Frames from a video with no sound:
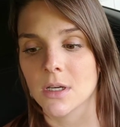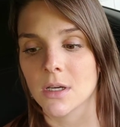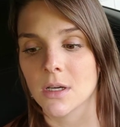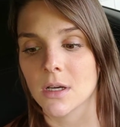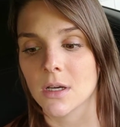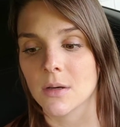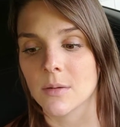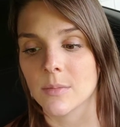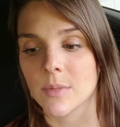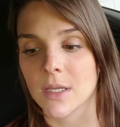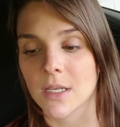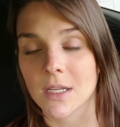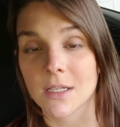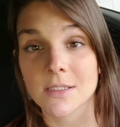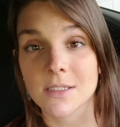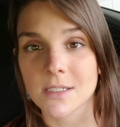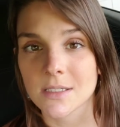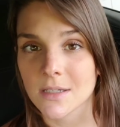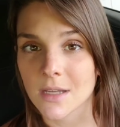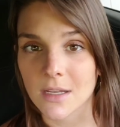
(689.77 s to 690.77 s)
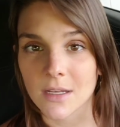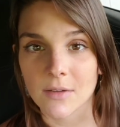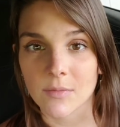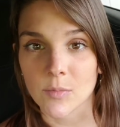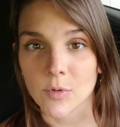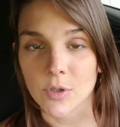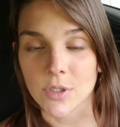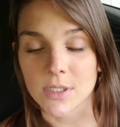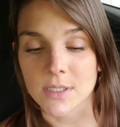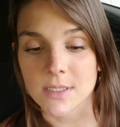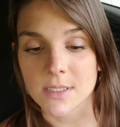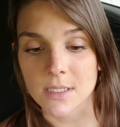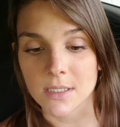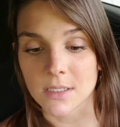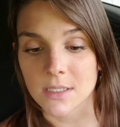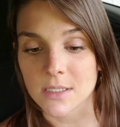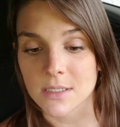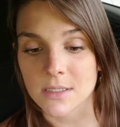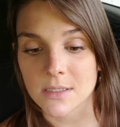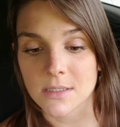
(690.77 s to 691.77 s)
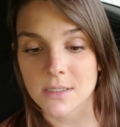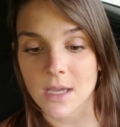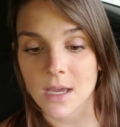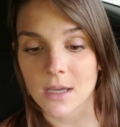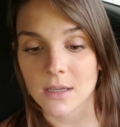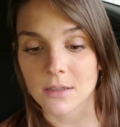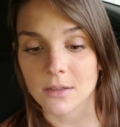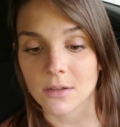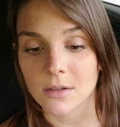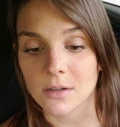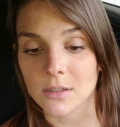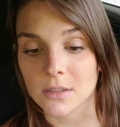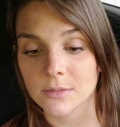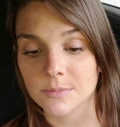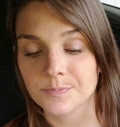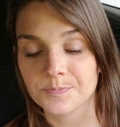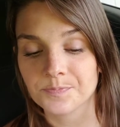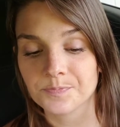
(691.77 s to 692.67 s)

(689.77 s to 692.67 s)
And I did not have morning sickness at all.